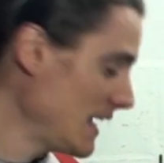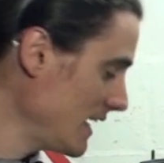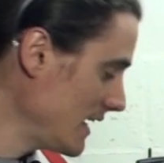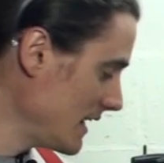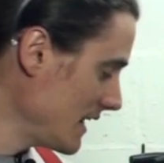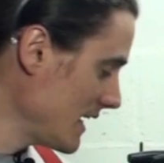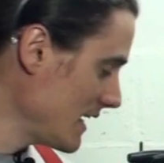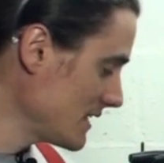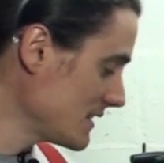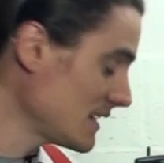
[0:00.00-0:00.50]

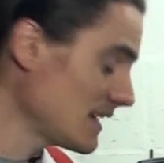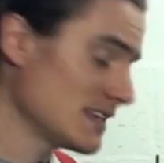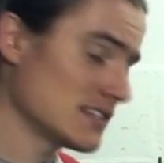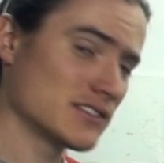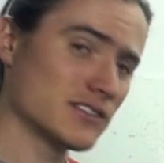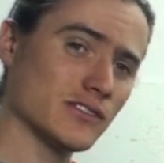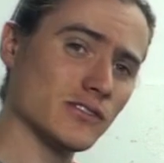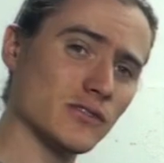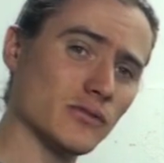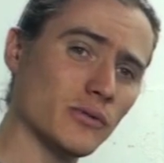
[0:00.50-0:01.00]
It has a
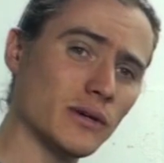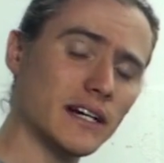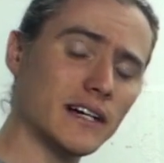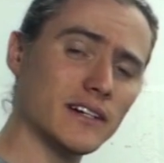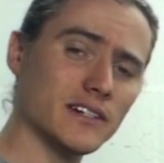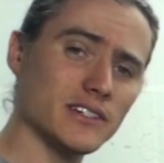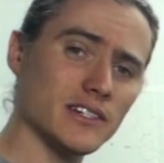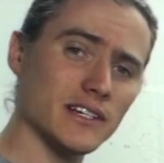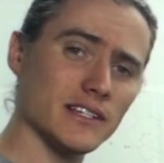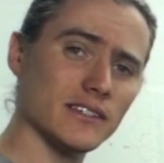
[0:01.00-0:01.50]

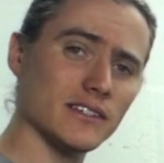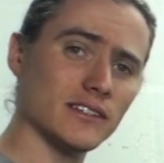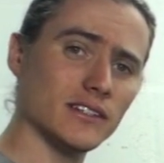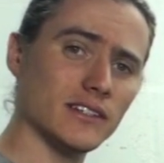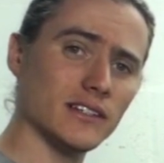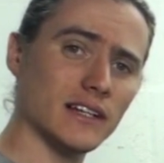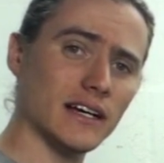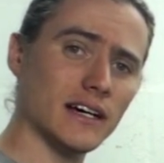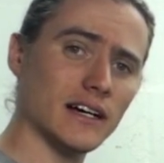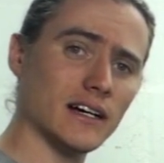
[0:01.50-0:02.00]
square
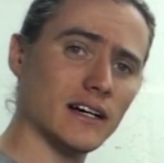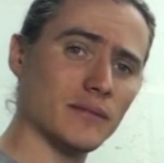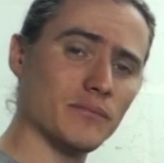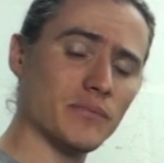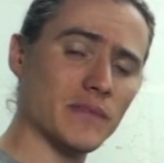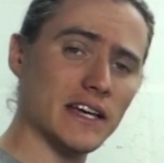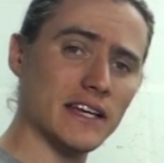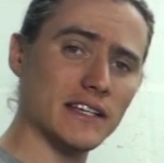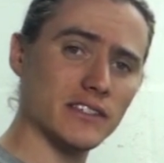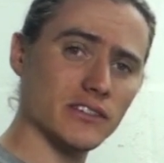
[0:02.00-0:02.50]
chisel
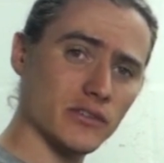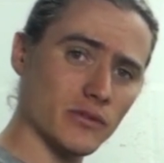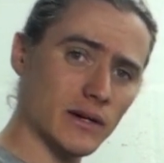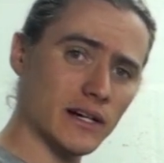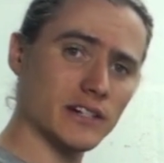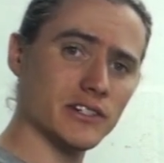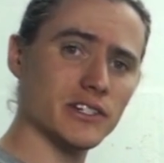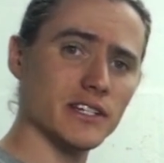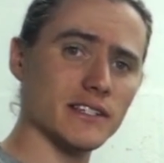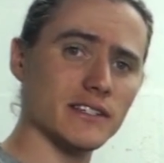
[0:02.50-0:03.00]

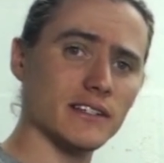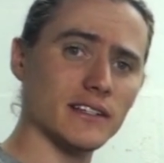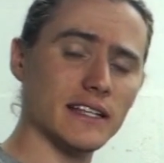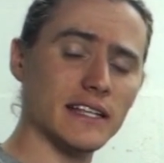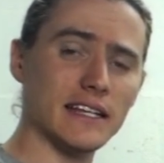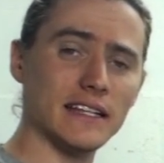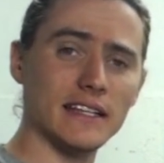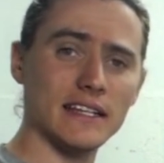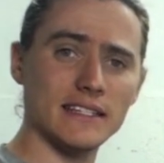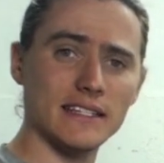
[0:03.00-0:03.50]

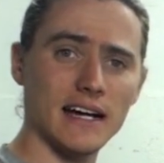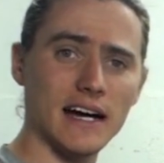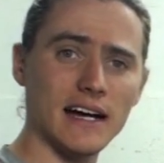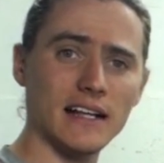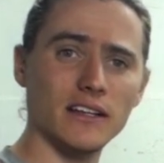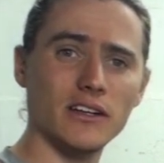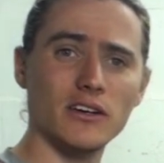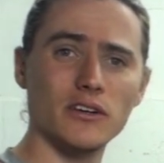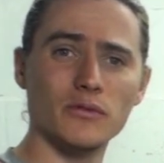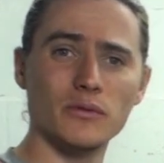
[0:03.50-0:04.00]
in it that's
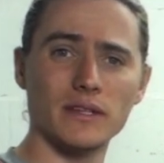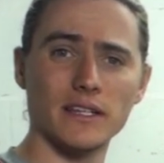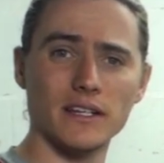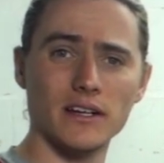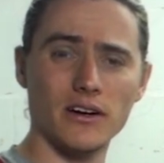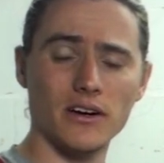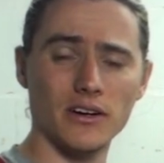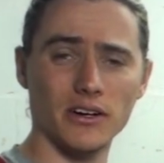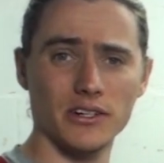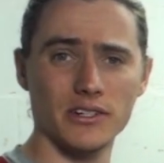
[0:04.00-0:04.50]
hollow with
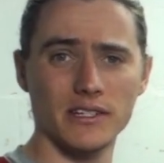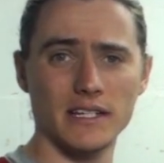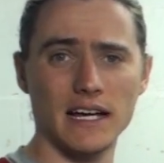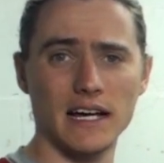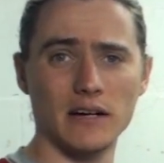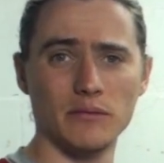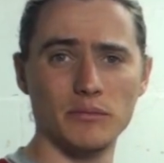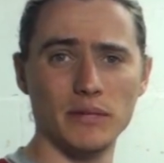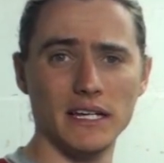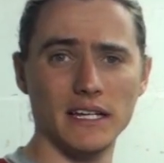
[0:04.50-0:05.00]
an auger
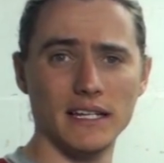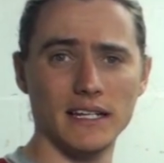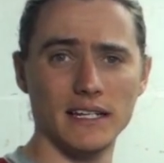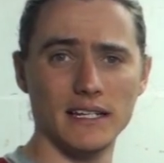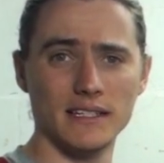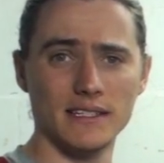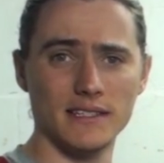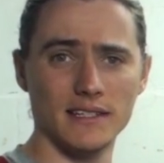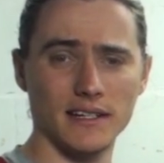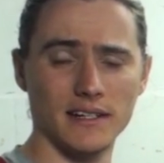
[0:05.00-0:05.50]
style bit in
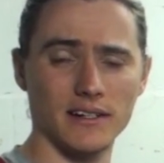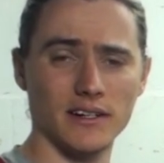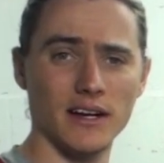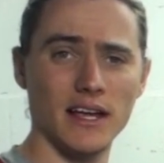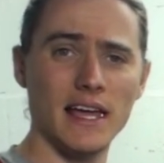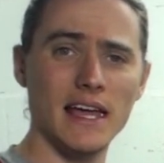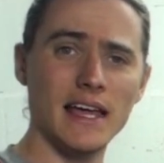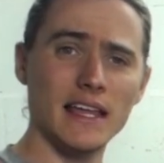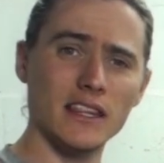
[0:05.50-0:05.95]
its center.